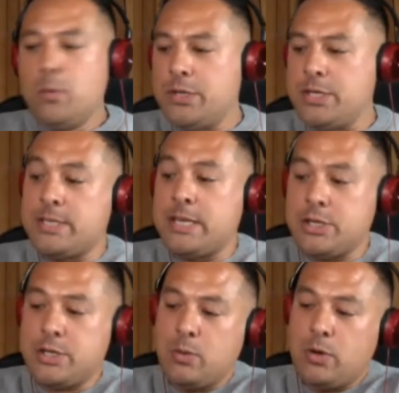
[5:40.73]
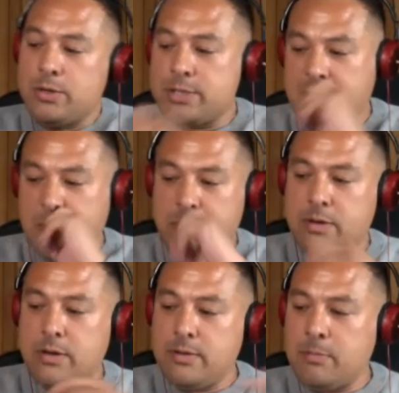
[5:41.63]
Which is essentially what you're saying with
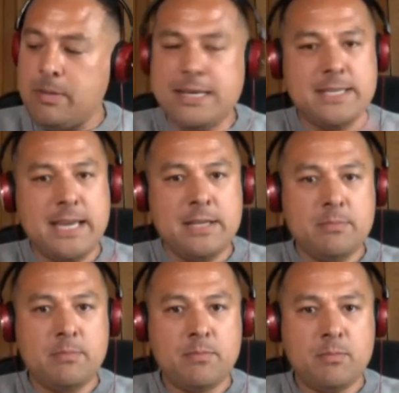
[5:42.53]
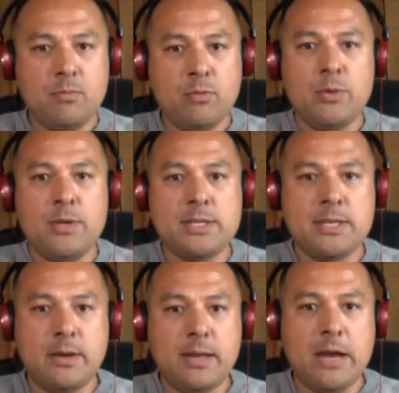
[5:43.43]
the PCN route, isn't
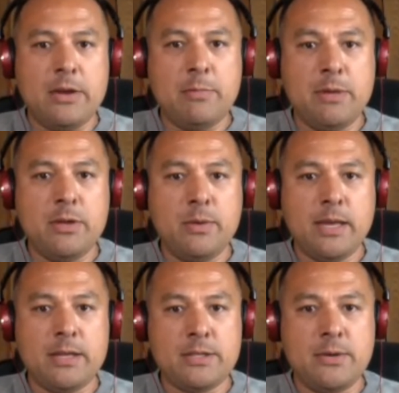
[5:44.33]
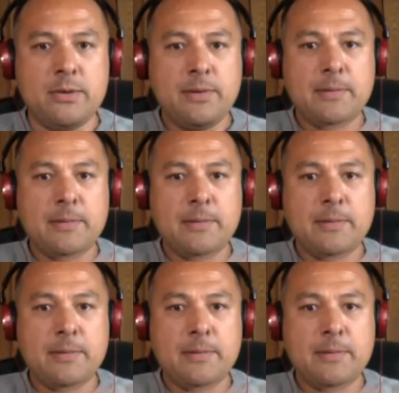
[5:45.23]
it? And how you've been doing that too.